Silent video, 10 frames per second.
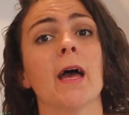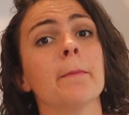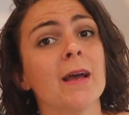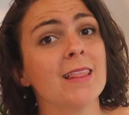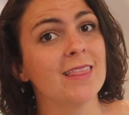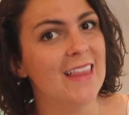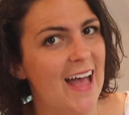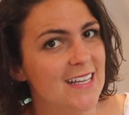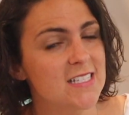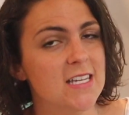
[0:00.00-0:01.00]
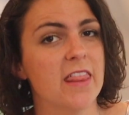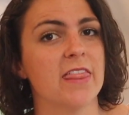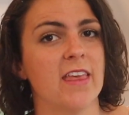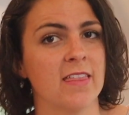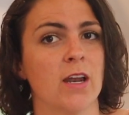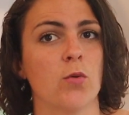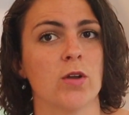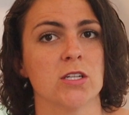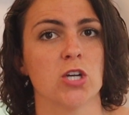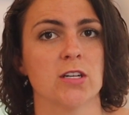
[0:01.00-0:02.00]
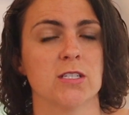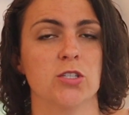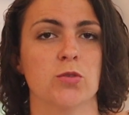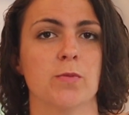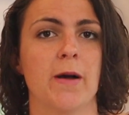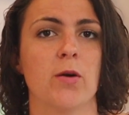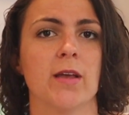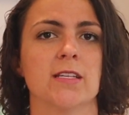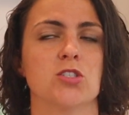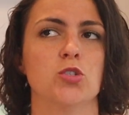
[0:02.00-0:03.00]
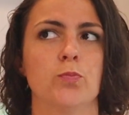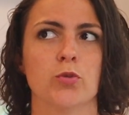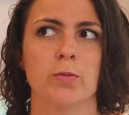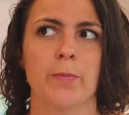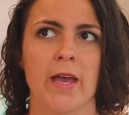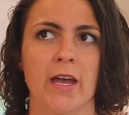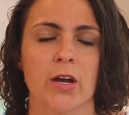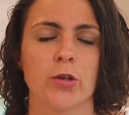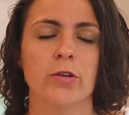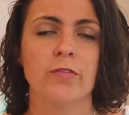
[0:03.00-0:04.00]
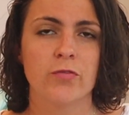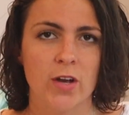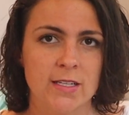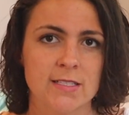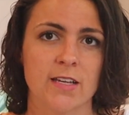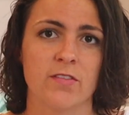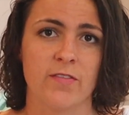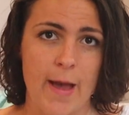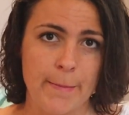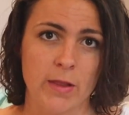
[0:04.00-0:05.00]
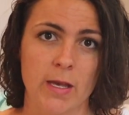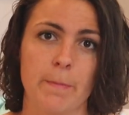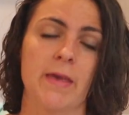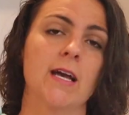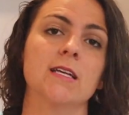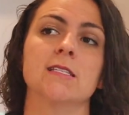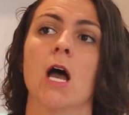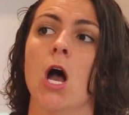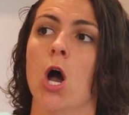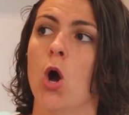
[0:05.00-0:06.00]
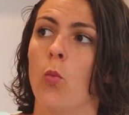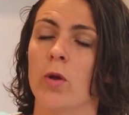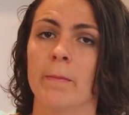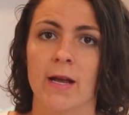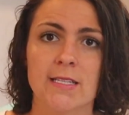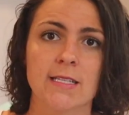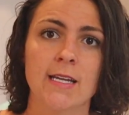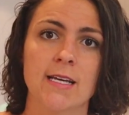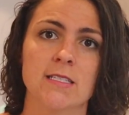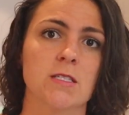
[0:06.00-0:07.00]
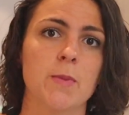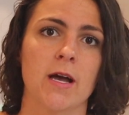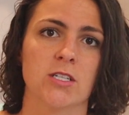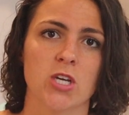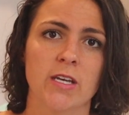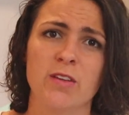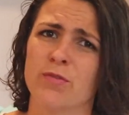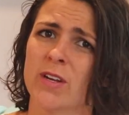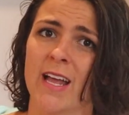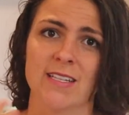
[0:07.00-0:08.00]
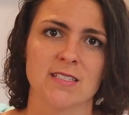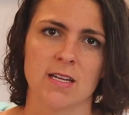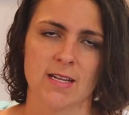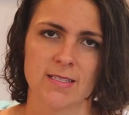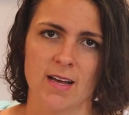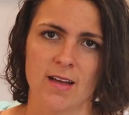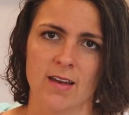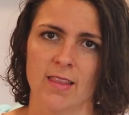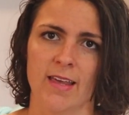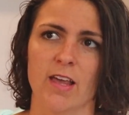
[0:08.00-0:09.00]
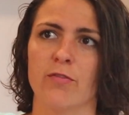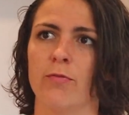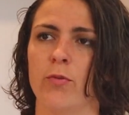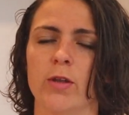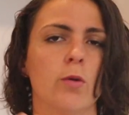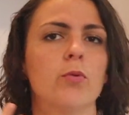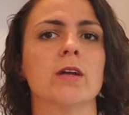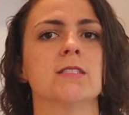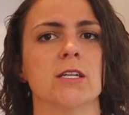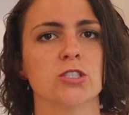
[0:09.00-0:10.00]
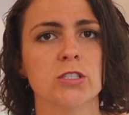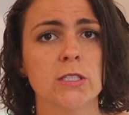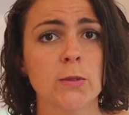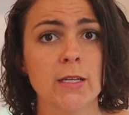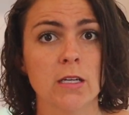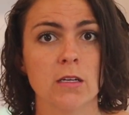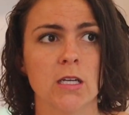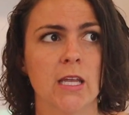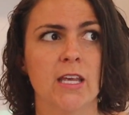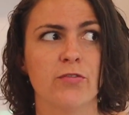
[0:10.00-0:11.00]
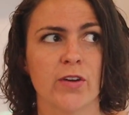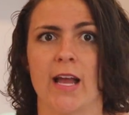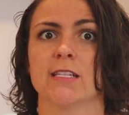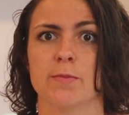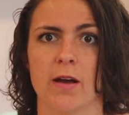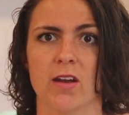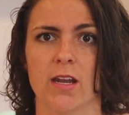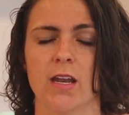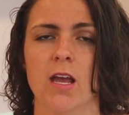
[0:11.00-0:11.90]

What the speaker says: and my last thing that I want to talk to you about is to prepare your friends and family, because when my son has his patch on, he forgets that it's on. Like if we don't bring attention to it, he forgets about it.